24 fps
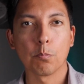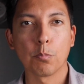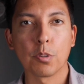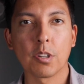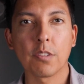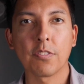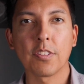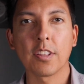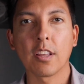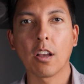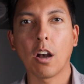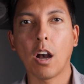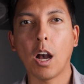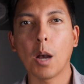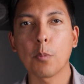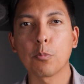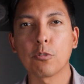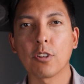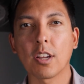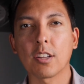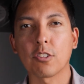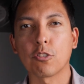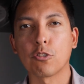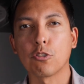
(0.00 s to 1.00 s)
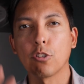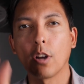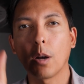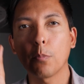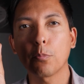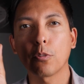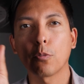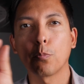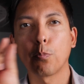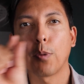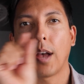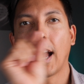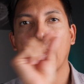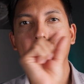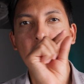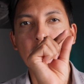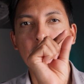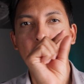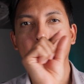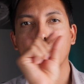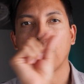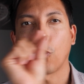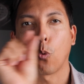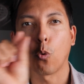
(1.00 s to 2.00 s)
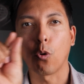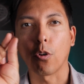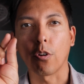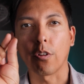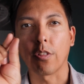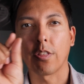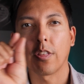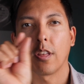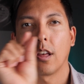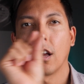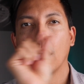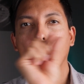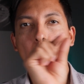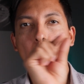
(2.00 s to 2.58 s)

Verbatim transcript: But if the object jumps back and forth,